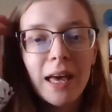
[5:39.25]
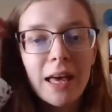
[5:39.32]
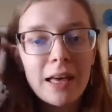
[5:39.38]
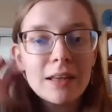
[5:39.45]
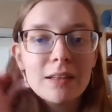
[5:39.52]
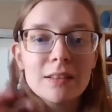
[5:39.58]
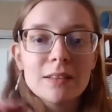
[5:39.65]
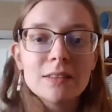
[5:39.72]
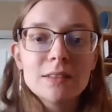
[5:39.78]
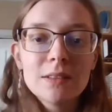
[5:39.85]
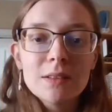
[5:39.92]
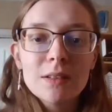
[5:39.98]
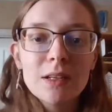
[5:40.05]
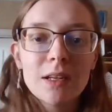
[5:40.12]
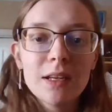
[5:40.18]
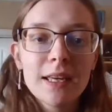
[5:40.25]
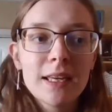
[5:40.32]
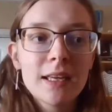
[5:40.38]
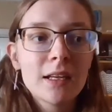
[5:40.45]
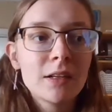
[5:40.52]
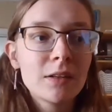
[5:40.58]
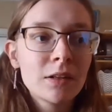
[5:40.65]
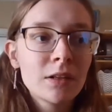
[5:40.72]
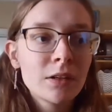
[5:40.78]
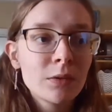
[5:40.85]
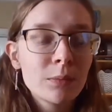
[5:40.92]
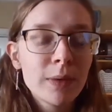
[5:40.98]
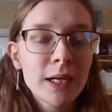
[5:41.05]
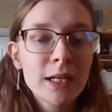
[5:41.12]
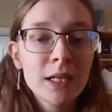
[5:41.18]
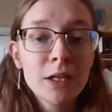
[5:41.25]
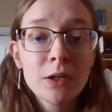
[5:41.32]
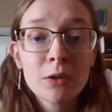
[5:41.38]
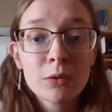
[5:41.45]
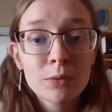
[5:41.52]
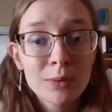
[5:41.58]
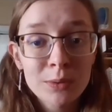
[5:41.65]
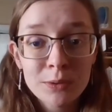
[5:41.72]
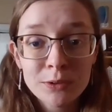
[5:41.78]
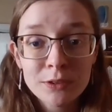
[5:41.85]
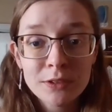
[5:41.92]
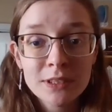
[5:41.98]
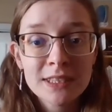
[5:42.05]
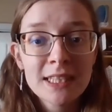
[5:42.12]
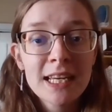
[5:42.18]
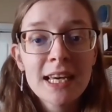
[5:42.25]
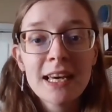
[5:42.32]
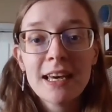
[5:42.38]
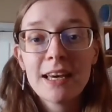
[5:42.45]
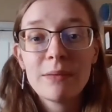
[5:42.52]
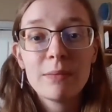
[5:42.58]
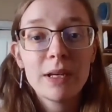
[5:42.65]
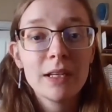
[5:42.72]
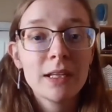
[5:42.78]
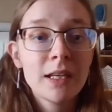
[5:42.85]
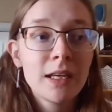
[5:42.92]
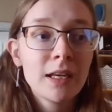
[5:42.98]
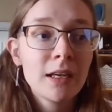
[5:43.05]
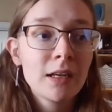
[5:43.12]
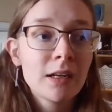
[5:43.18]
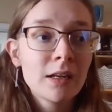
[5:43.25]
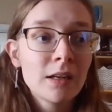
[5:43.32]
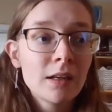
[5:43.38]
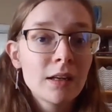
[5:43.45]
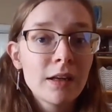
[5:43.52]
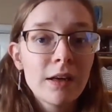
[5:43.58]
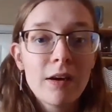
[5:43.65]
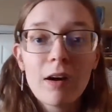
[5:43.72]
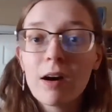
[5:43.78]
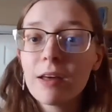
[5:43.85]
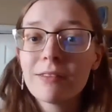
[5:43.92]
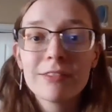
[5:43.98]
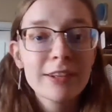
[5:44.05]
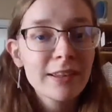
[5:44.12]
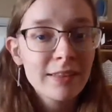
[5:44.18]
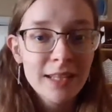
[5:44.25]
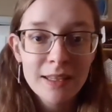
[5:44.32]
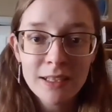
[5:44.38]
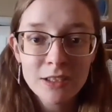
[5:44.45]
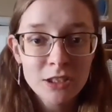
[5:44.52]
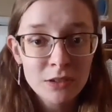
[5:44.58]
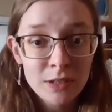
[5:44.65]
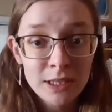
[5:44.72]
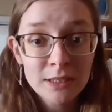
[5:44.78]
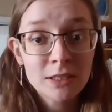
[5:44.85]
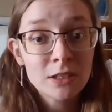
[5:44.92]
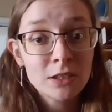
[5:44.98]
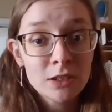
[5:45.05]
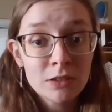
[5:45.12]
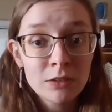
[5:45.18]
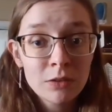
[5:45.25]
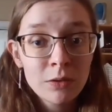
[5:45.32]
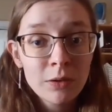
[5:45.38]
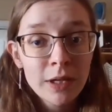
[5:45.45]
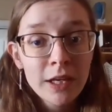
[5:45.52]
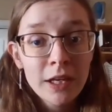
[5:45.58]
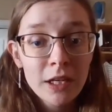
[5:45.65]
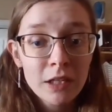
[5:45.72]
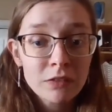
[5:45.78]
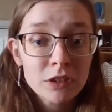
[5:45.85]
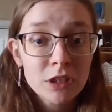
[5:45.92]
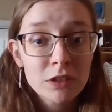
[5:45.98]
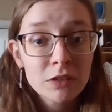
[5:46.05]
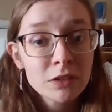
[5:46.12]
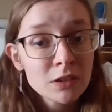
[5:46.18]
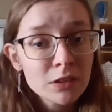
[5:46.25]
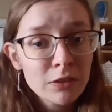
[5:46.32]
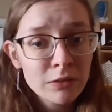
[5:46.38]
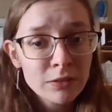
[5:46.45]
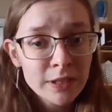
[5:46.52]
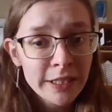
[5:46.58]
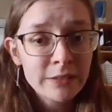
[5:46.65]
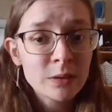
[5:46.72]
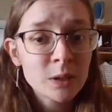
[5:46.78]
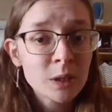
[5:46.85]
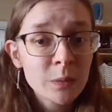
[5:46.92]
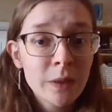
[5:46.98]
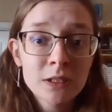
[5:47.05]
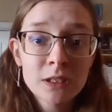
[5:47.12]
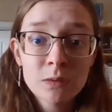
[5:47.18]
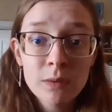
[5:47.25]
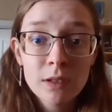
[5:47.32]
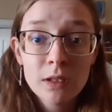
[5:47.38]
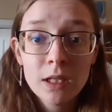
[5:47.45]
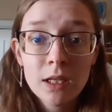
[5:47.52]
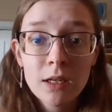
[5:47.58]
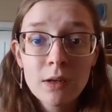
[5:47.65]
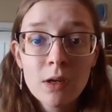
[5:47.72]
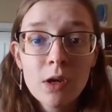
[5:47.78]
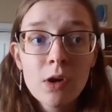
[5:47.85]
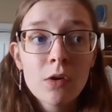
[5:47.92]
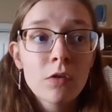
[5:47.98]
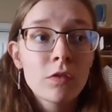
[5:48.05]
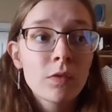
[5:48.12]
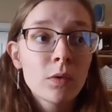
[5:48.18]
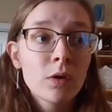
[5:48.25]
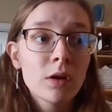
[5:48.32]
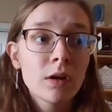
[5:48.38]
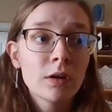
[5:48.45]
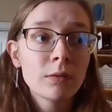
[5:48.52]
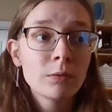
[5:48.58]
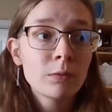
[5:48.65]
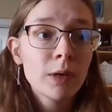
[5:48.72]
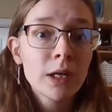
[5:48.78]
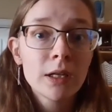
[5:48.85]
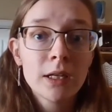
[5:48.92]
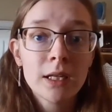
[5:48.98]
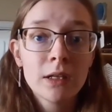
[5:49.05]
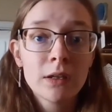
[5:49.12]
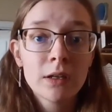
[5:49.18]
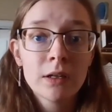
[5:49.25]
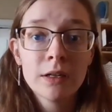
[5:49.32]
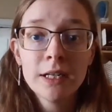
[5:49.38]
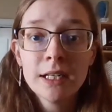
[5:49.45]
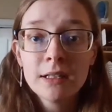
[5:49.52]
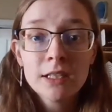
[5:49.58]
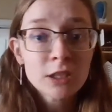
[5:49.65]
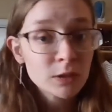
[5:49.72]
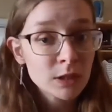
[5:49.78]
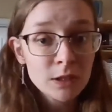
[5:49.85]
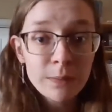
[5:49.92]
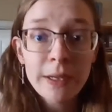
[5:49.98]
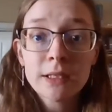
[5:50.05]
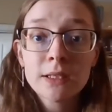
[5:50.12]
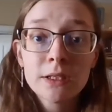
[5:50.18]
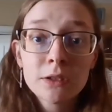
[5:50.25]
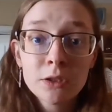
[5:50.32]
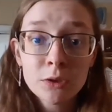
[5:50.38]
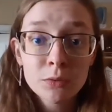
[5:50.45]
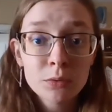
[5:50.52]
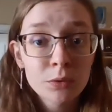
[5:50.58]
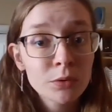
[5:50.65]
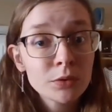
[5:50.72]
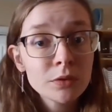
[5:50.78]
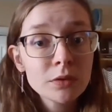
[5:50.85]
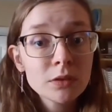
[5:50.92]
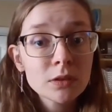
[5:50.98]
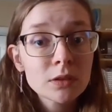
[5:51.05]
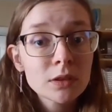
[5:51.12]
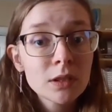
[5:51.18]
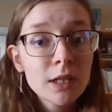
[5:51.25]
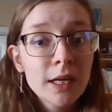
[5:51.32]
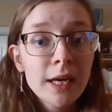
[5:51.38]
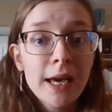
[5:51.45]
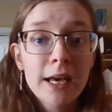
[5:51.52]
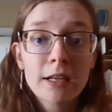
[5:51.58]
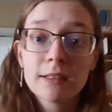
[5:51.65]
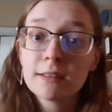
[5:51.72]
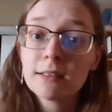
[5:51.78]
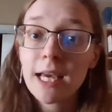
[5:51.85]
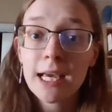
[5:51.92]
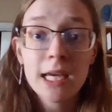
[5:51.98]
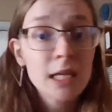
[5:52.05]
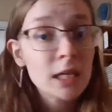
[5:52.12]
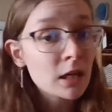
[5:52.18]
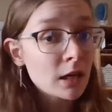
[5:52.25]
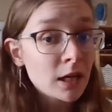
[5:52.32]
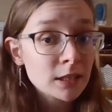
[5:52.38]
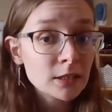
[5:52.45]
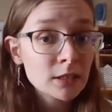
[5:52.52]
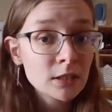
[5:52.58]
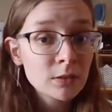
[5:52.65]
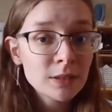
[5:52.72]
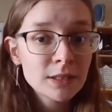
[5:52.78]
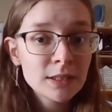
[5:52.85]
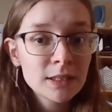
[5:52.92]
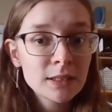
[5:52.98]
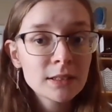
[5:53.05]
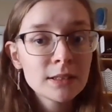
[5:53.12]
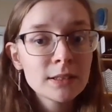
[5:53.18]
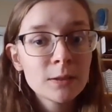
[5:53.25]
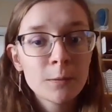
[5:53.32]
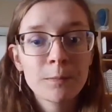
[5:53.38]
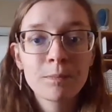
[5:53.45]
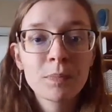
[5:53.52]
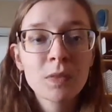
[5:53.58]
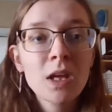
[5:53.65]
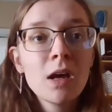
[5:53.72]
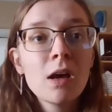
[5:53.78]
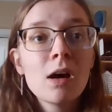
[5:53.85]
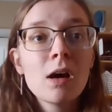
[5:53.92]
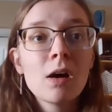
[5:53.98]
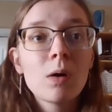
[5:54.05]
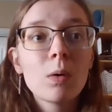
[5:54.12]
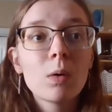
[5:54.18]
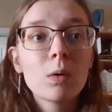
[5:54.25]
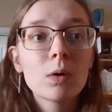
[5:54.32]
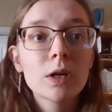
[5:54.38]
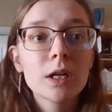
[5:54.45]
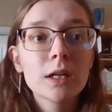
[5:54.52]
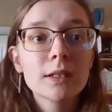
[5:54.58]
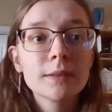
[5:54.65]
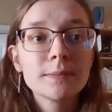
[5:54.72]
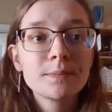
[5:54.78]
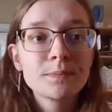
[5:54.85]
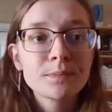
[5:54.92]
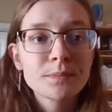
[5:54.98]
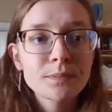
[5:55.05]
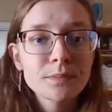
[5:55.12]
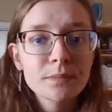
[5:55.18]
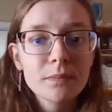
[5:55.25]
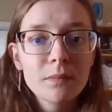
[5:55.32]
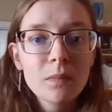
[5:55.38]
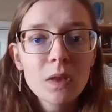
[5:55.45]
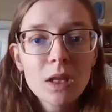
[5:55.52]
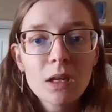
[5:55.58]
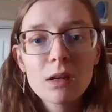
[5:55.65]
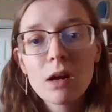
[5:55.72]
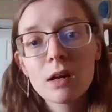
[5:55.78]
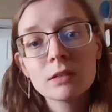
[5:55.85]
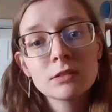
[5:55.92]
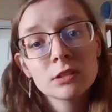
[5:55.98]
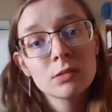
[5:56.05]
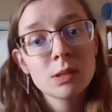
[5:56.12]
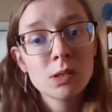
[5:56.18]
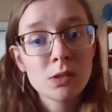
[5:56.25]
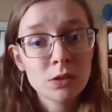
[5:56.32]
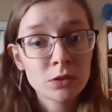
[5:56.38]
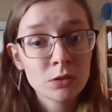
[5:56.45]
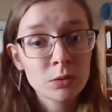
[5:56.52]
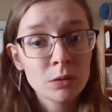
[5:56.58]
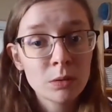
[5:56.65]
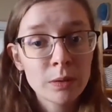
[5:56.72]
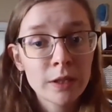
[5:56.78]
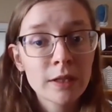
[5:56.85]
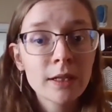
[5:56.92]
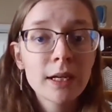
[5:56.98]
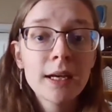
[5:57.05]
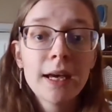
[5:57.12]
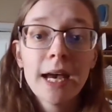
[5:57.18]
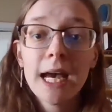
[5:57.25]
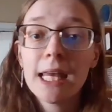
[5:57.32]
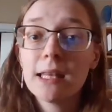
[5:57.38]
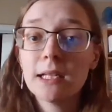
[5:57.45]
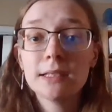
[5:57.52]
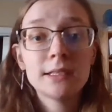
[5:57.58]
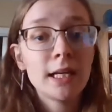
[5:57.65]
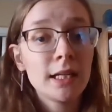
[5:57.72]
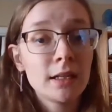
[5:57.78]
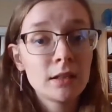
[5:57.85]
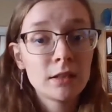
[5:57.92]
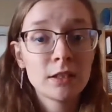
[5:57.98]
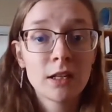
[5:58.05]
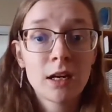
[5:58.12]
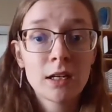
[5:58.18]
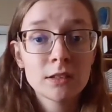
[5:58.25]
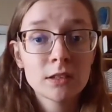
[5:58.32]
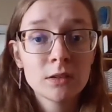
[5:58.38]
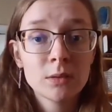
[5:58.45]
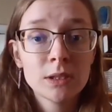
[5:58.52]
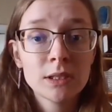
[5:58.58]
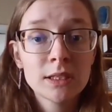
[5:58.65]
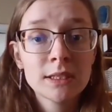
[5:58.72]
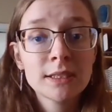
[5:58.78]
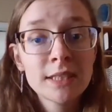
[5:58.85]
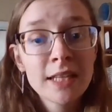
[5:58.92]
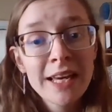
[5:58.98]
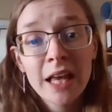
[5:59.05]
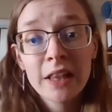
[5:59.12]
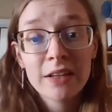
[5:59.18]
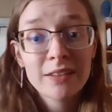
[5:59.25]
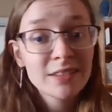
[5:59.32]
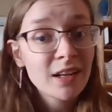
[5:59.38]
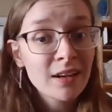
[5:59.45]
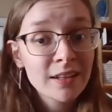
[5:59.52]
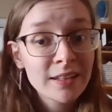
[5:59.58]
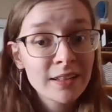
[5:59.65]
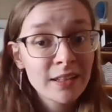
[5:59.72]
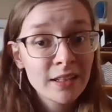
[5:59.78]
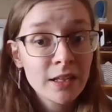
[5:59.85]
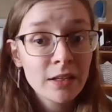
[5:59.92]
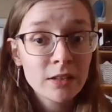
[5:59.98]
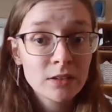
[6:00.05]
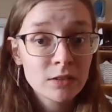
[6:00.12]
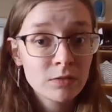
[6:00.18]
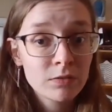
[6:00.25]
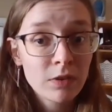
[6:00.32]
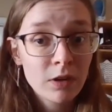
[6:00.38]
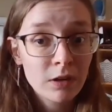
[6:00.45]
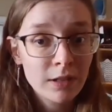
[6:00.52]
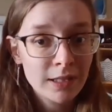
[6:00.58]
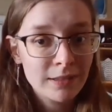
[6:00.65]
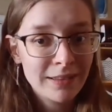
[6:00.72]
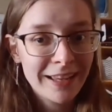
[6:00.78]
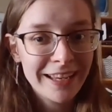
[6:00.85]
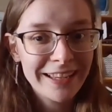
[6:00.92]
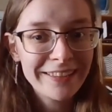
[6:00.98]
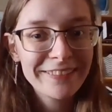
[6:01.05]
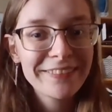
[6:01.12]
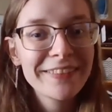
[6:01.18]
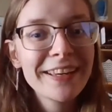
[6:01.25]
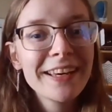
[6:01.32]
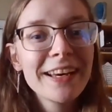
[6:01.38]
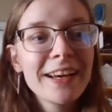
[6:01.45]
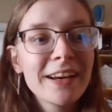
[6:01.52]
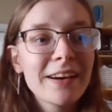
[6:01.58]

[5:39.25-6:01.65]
And in making your rules and making everything that you need to do, if students don't take responsibility for either disrespecting your rules and taking the consequences, or not doing their schoolwork and then taking the consequences, they're not going to get far in life.